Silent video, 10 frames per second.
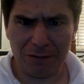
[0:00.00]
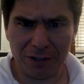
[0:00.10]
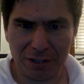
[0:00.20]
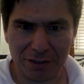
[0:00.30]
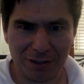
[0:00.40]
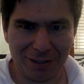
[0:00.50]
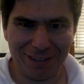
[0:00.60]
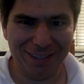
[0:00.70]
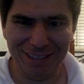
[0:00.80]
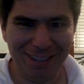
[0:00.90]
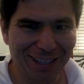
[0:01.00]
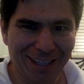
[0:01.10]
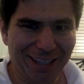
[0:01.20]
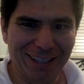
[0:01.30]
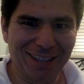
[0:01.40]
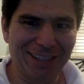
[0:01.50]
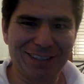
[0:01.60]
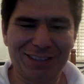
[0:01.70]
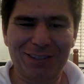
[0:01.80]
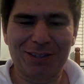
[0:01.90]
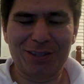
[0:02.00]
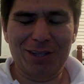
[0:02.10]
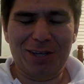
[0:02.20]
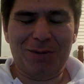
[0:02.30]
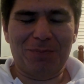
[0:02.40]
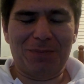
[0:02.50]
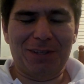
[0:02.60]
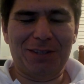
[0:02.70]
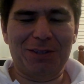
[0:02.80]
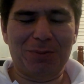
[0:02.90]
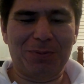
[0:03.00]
Vic? in the